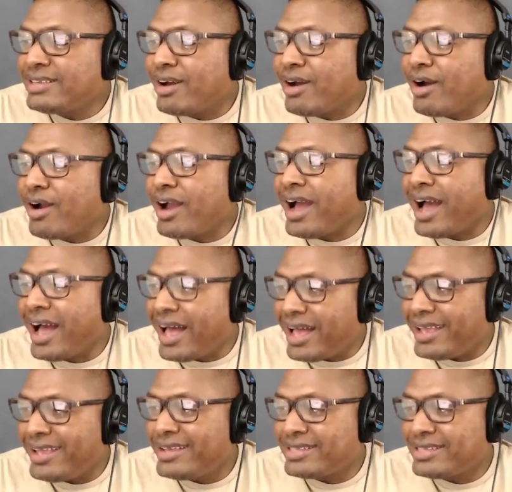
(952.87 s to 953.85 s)
are
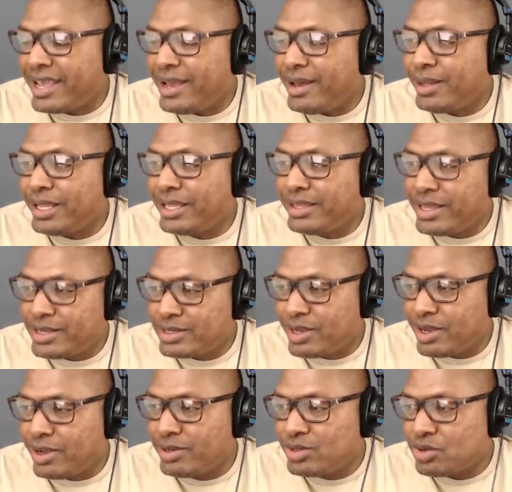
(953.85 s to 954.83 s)
high as hell in this
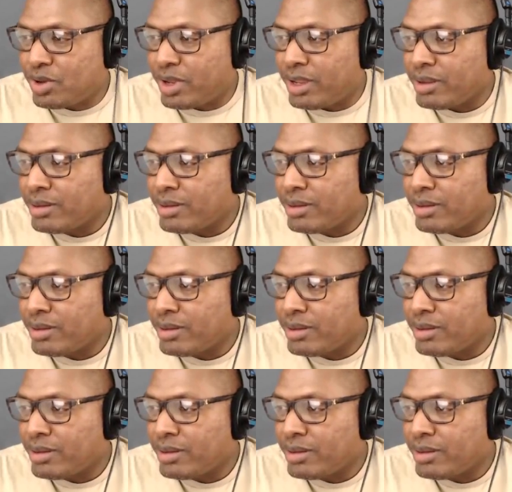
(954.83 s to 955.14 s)
country.